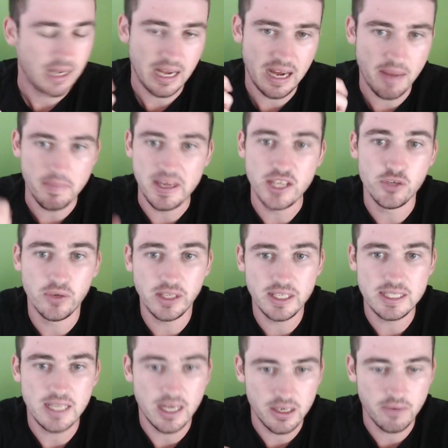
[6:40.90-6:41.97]
He's really
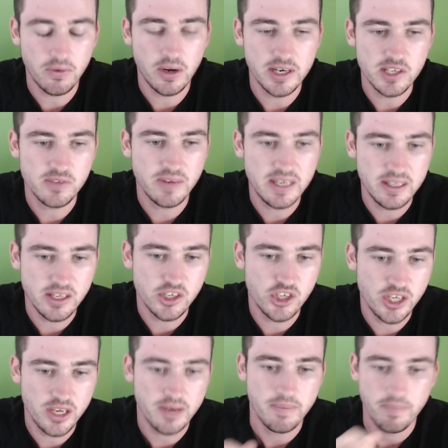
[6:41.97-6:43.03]
starting to find his feet this
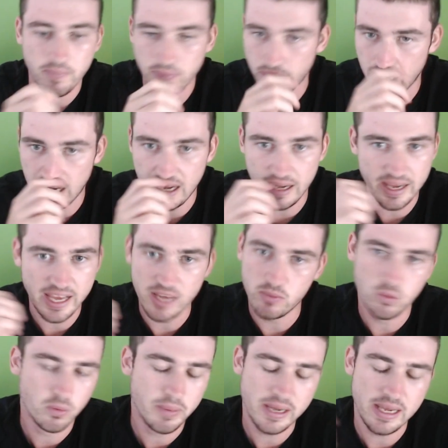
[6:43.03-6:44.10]
year. He will
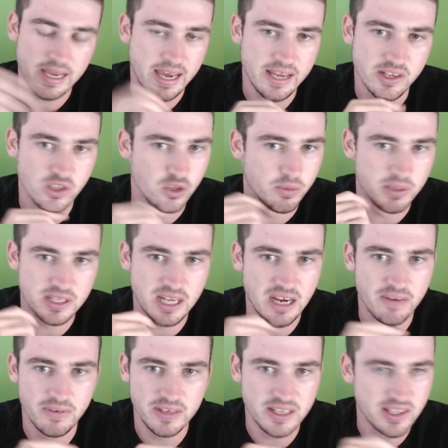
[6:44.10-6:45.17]
be a superstar
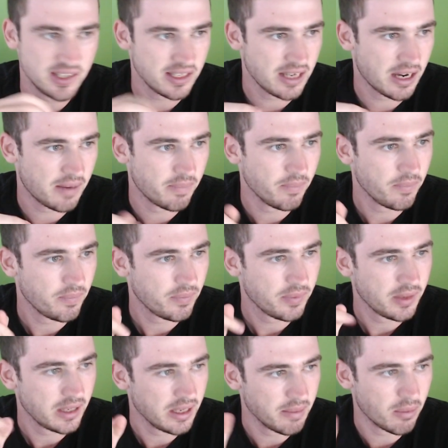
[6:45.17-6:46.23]
for years to come,
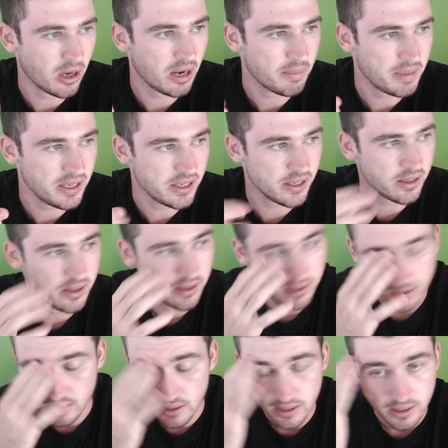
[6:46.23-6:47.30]
in my opinion.
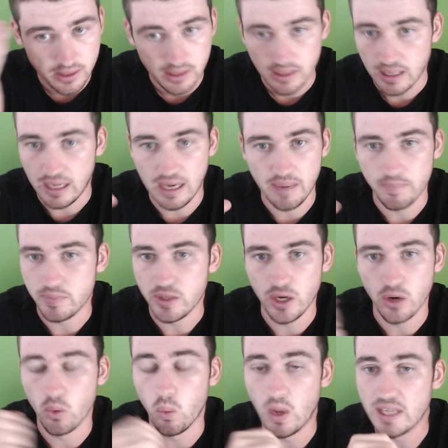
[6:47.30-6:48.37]
You know,
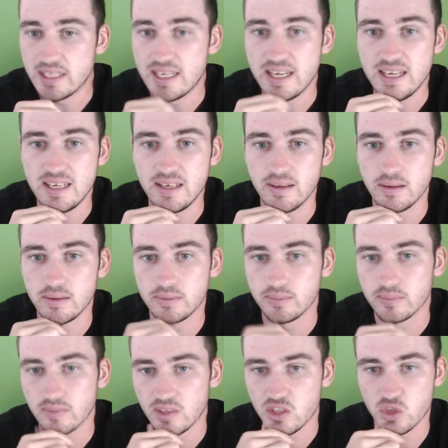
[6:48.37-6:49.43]
once he
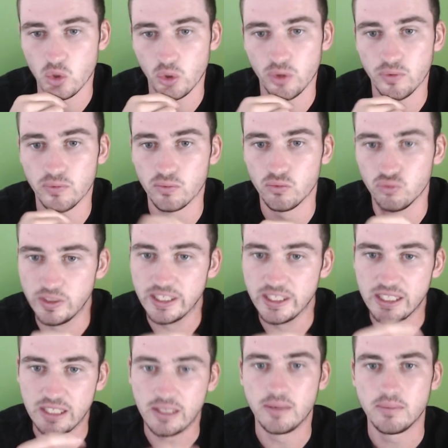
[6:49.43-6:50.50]
sort of
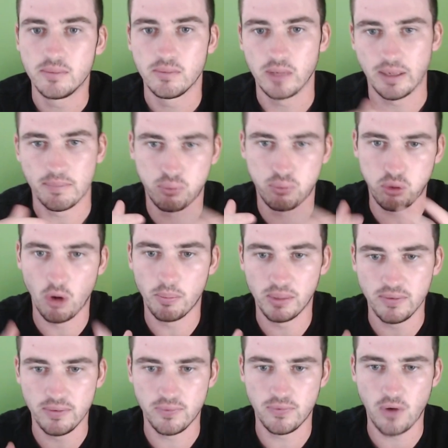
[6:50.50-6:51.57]
really, like, properly
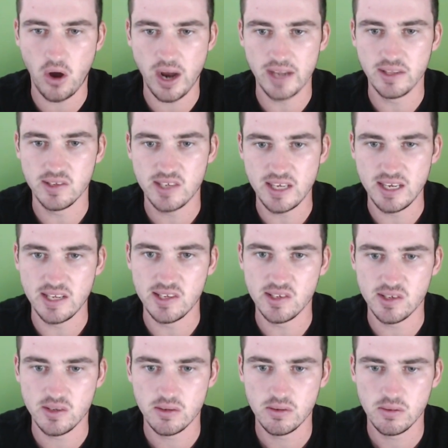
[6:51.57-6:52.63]
finds
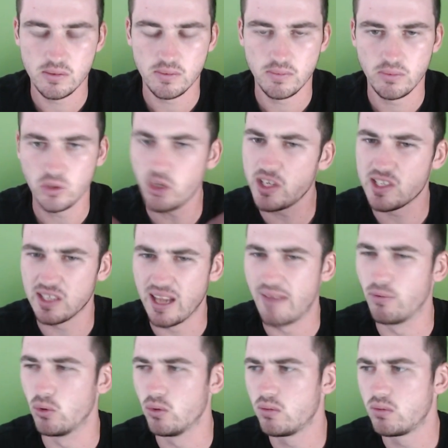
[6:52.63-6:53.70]
his... not his
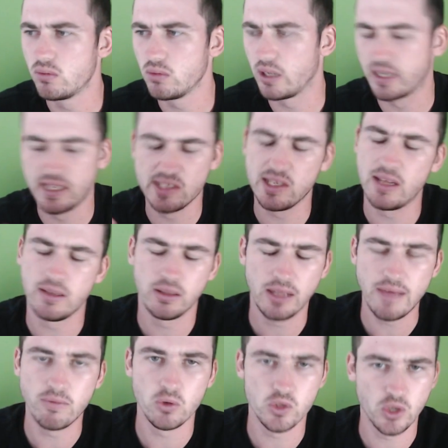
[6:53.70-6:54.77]
level, like his
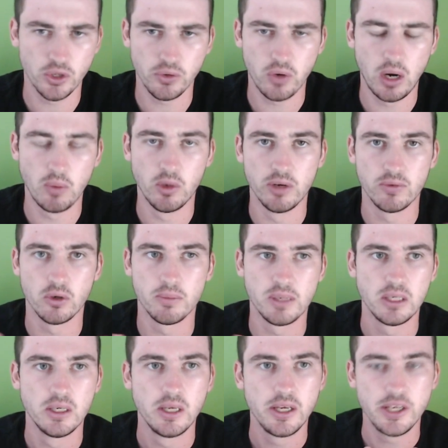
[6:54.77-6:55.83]
level's not the right word for it, but,
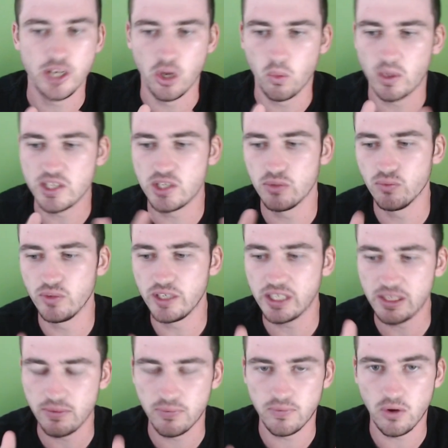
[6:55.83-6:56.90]
you know, once he really
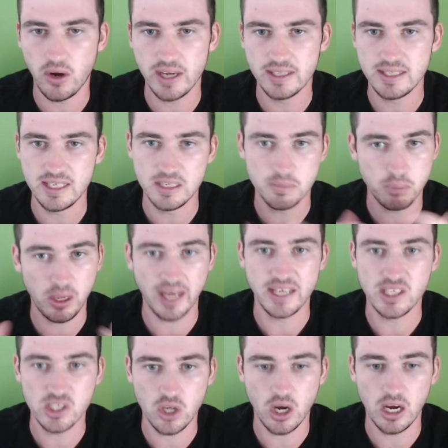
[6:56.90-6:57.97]
finds his play
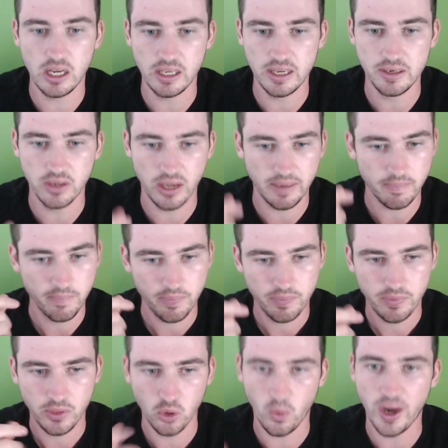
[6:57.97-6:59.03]
style and, like,
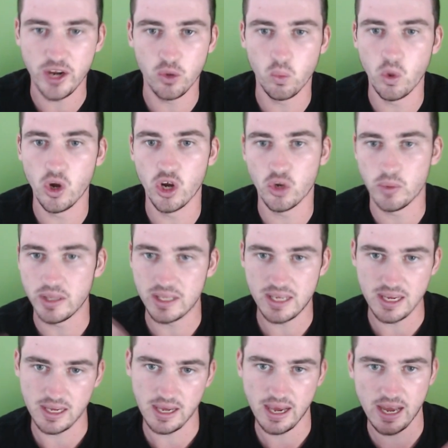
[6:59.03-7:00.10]
the way to work with
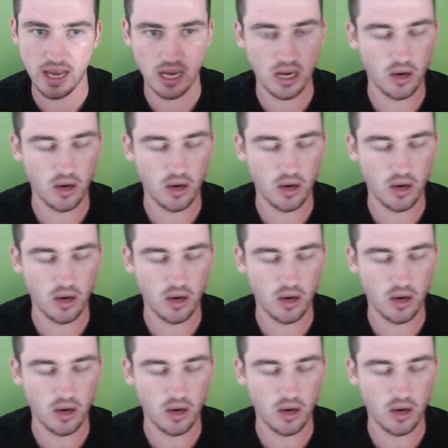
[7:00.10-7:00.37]
Kikau,